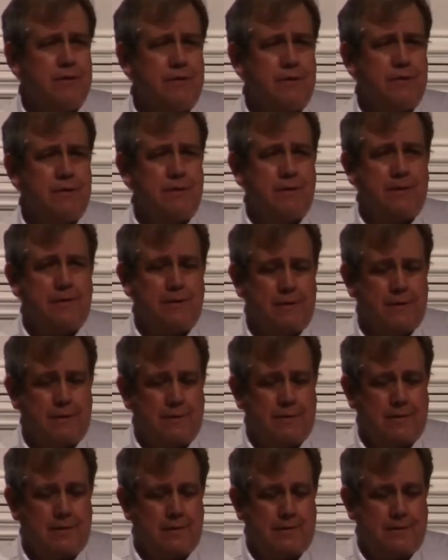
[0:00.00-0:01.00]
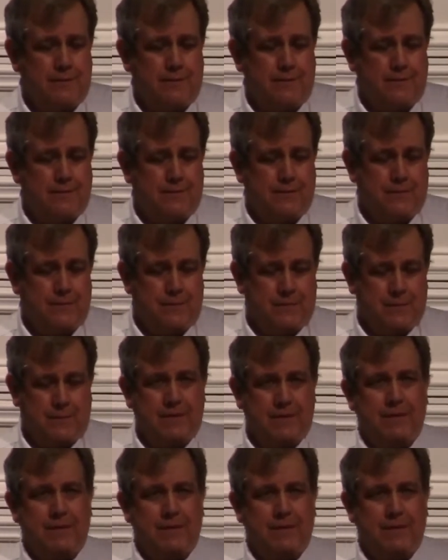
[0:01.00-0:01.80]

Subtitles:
No one is speaking in this clip.